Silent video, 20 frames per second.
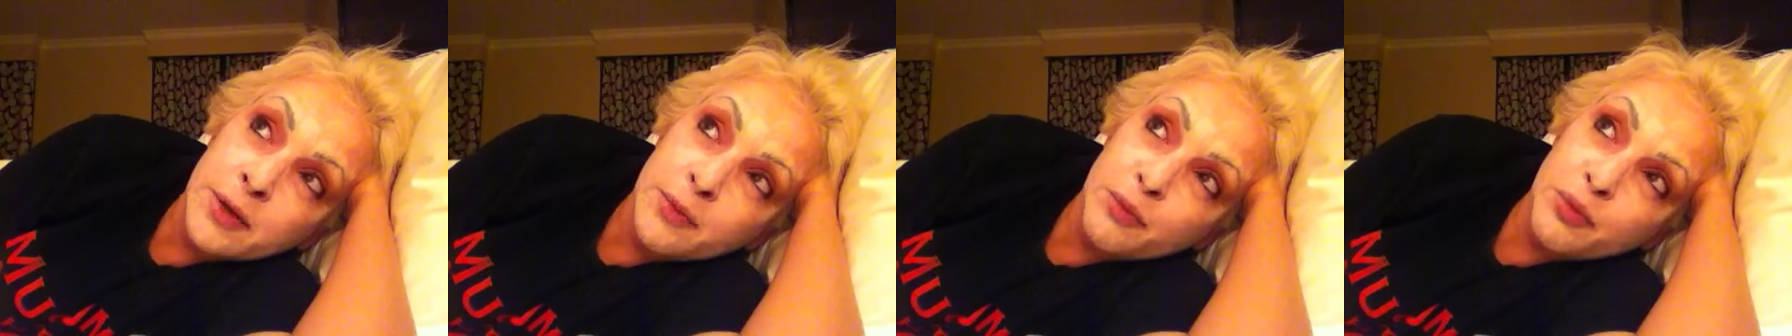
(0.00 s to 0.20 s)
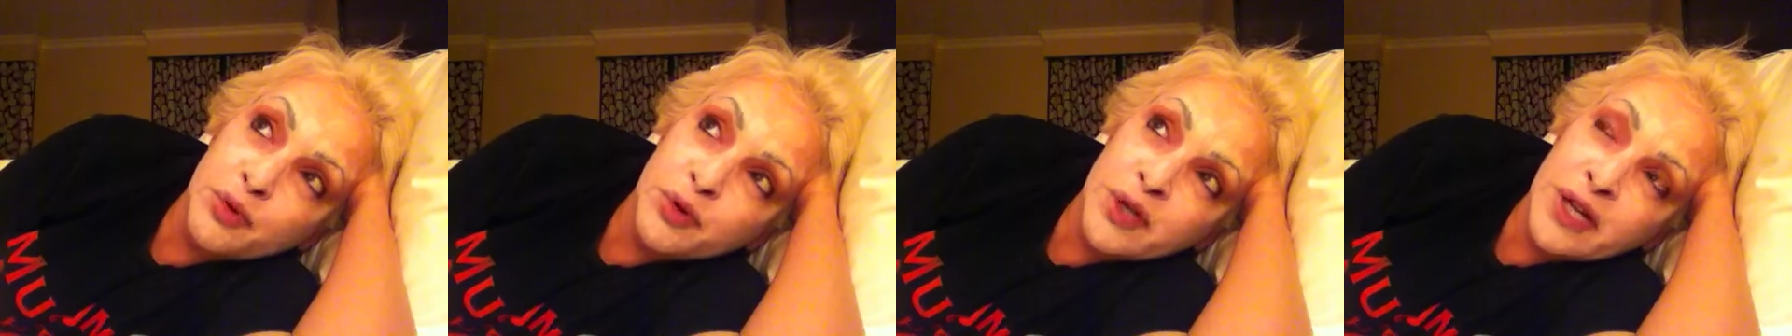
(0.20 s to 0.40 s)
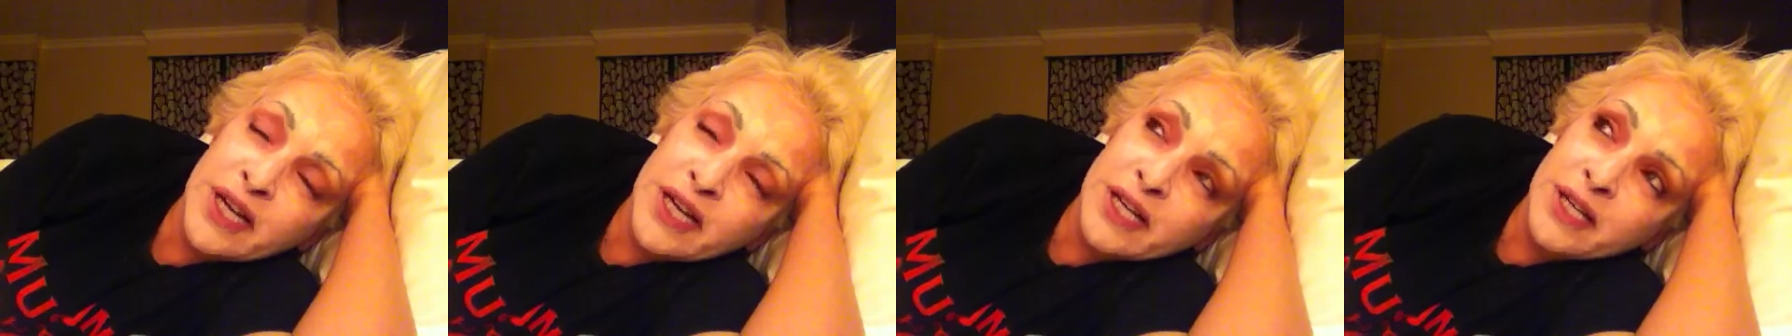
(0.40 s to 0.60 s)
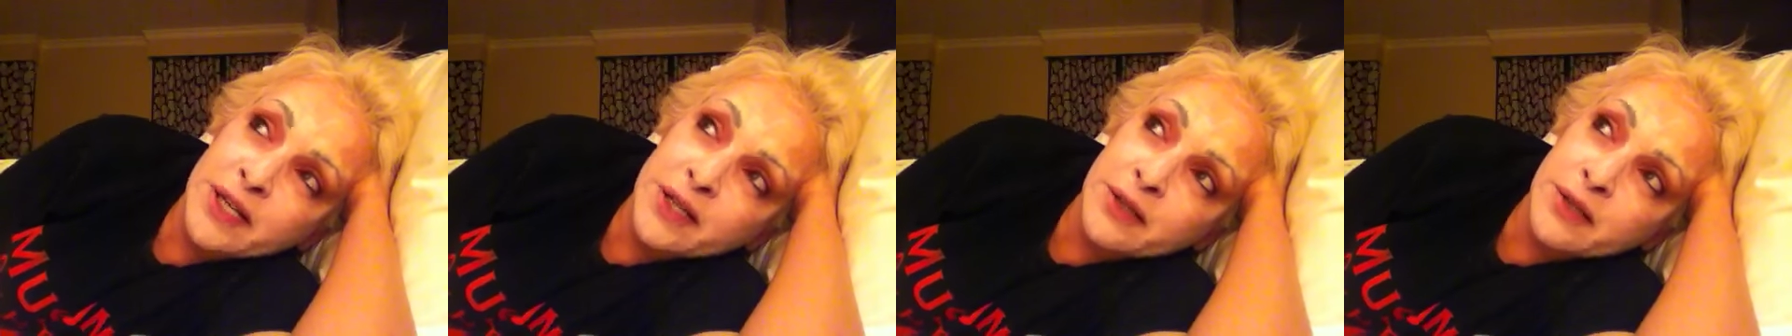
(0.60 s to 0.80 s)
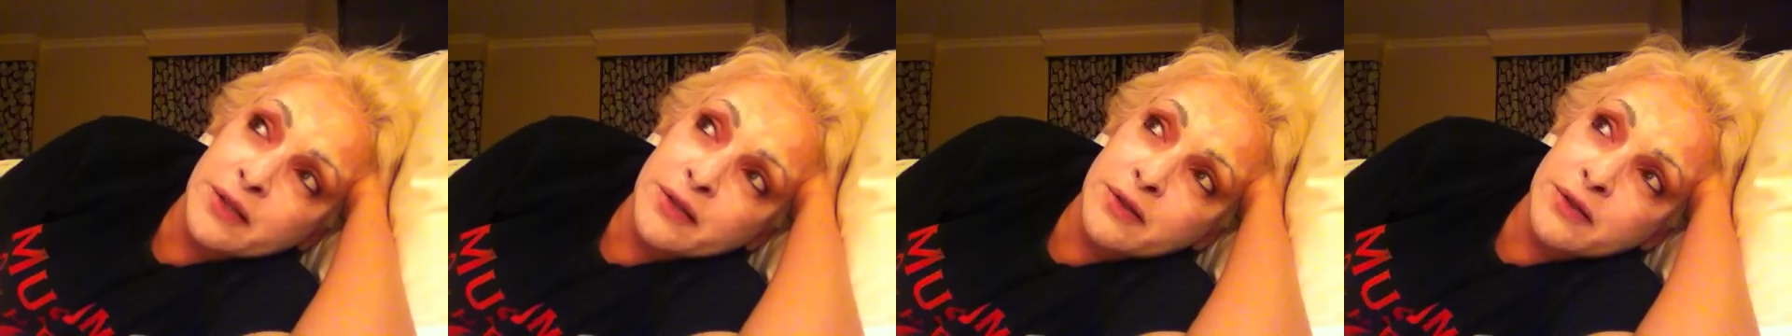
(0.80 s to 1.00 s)
poignant
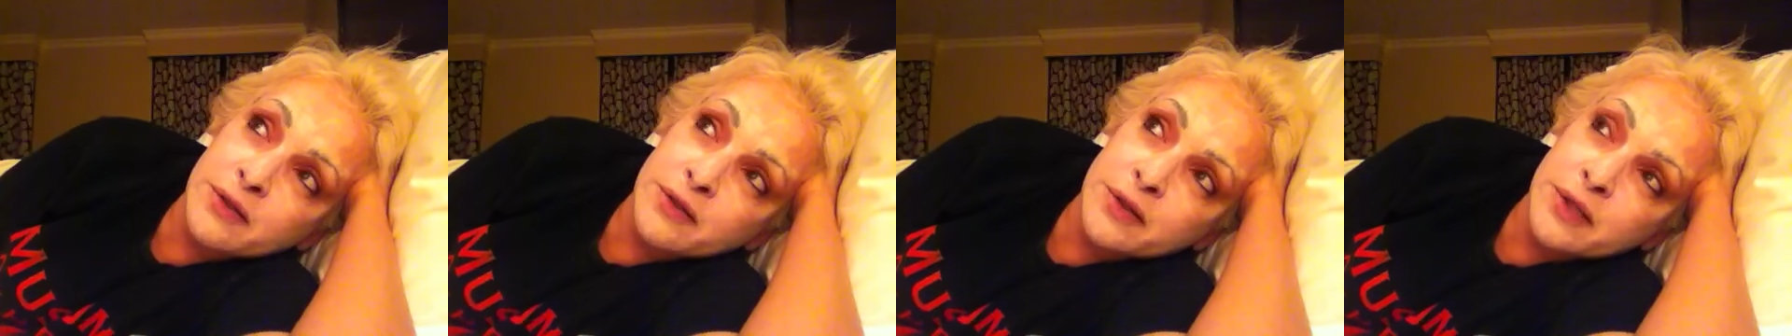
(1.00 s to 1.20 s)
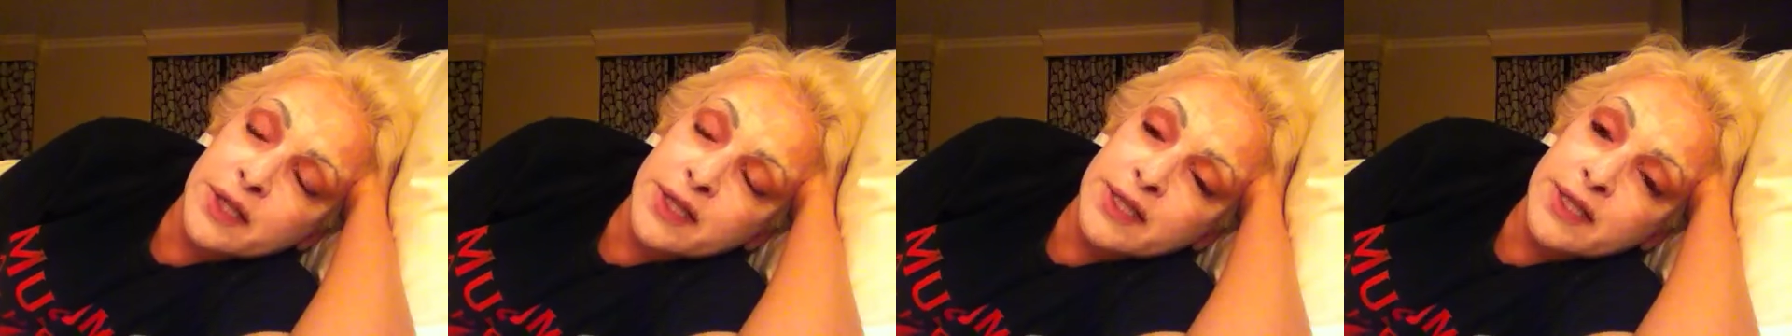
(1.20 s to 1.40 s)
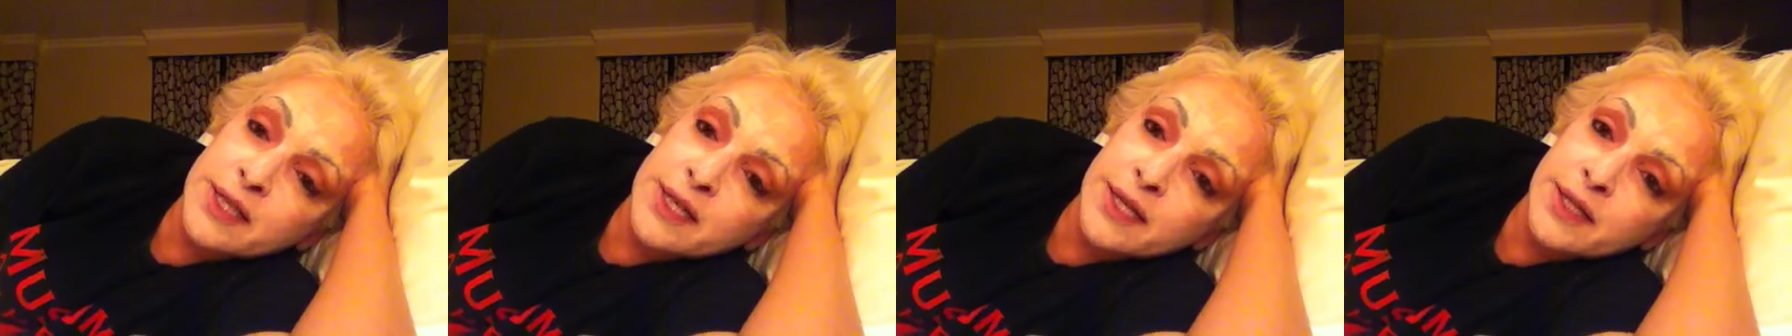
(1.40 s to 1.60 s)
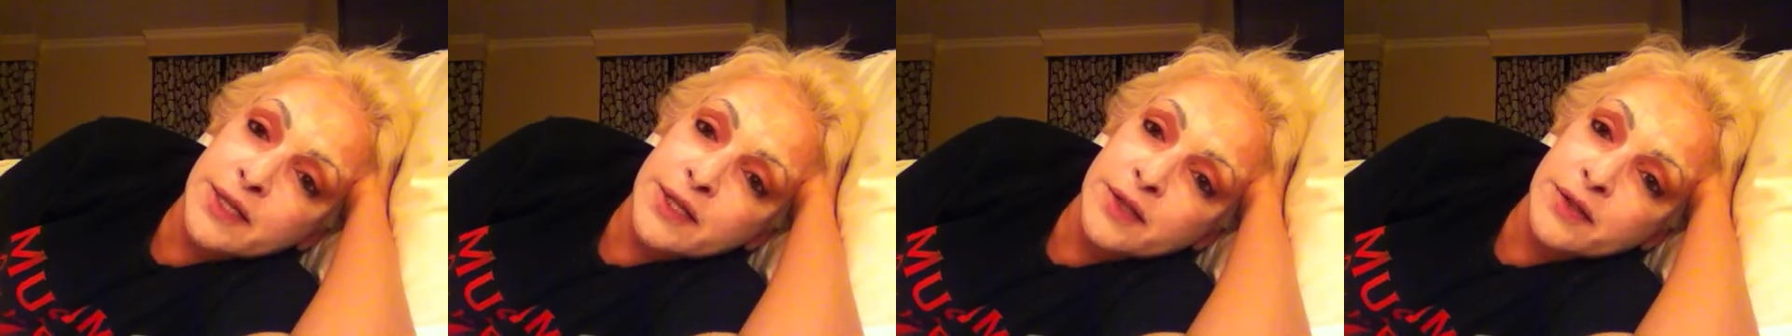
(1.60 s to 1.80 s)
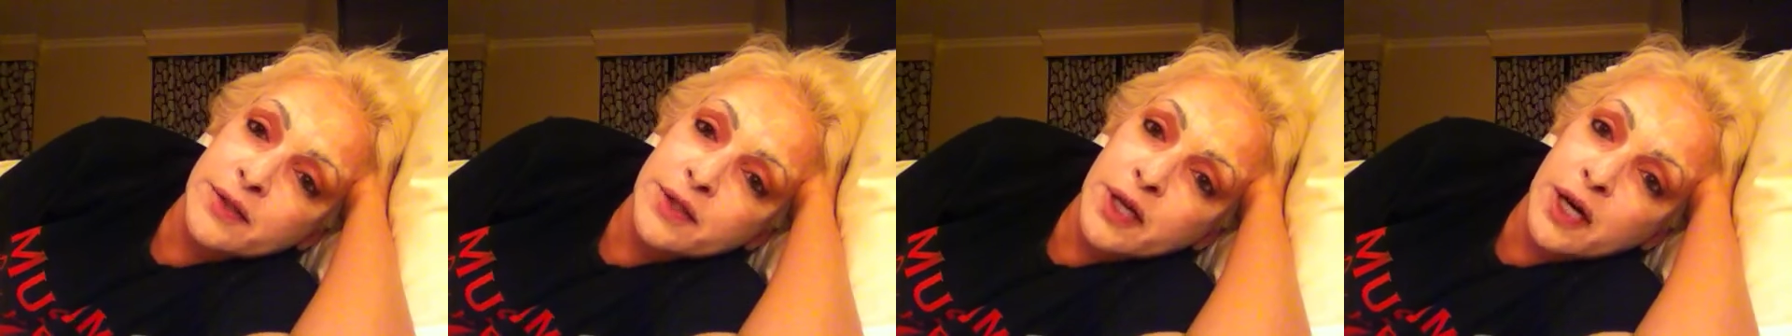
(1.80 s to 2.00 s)
listening to
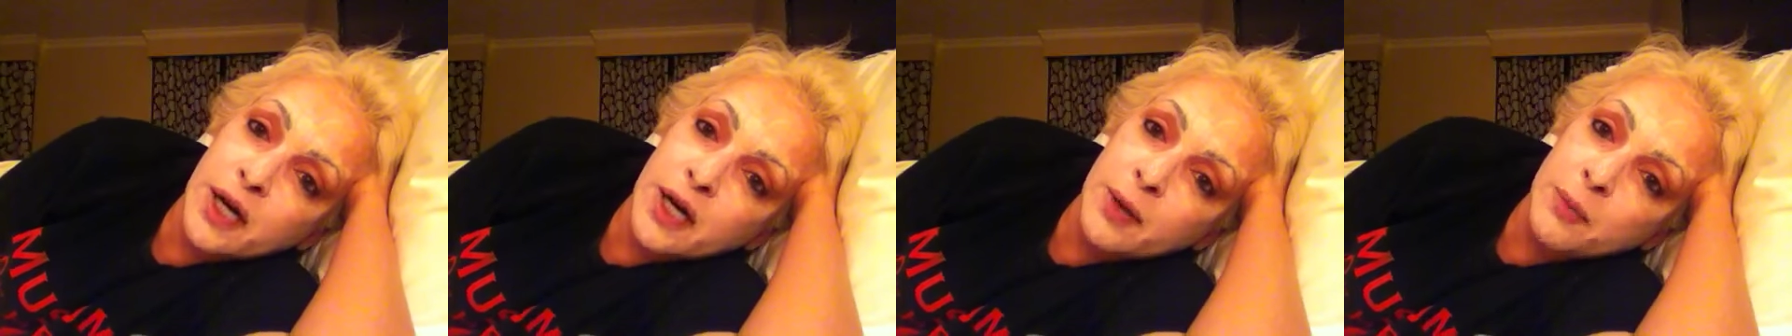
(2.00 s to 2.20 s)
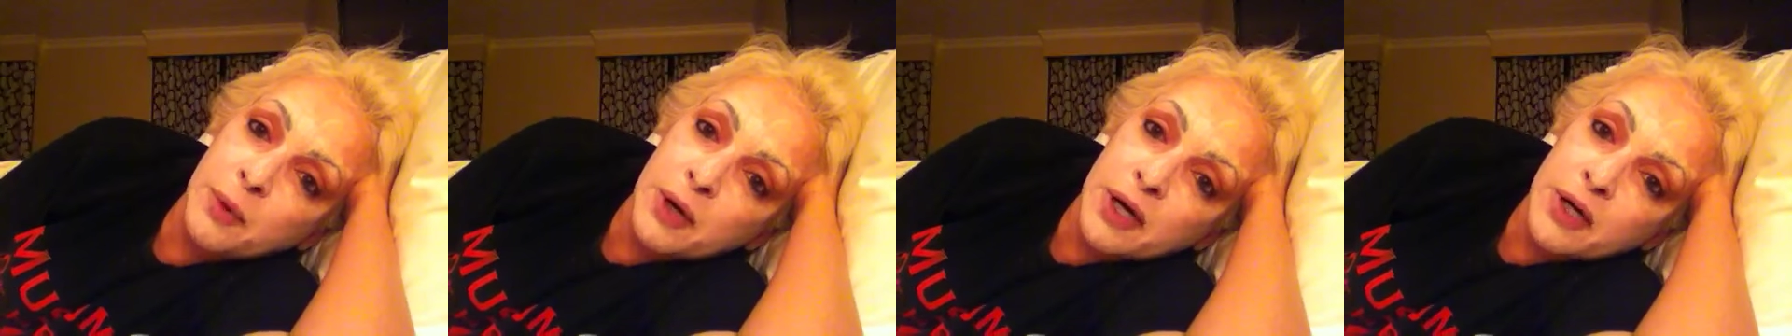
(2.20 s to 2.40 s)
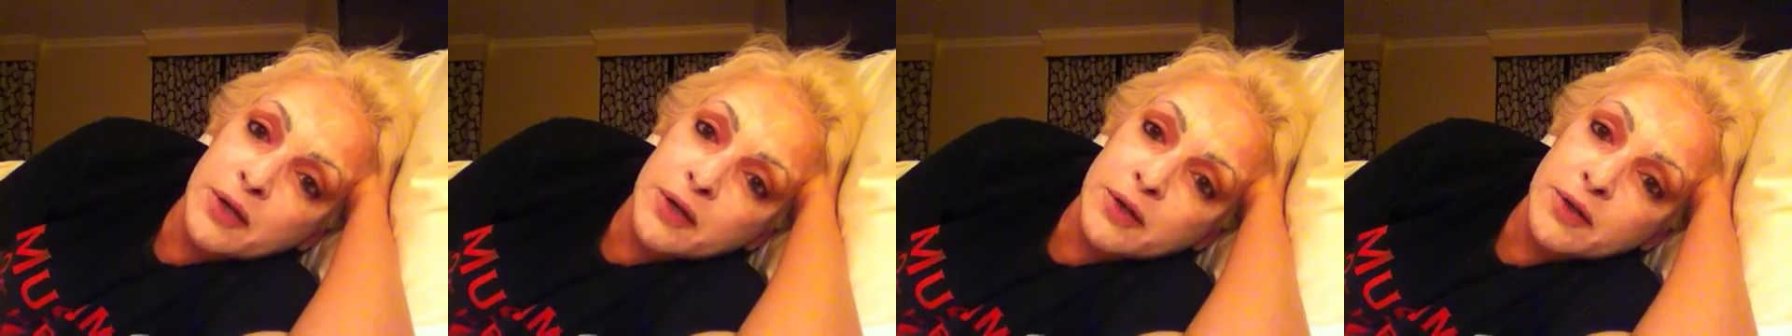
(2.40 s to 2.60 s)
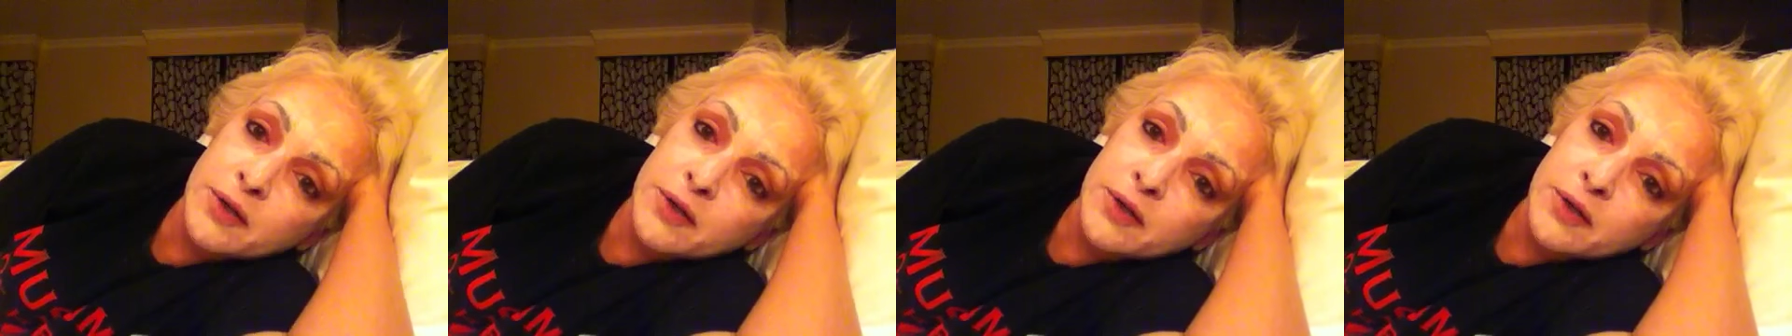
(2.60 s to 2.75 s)
you talk about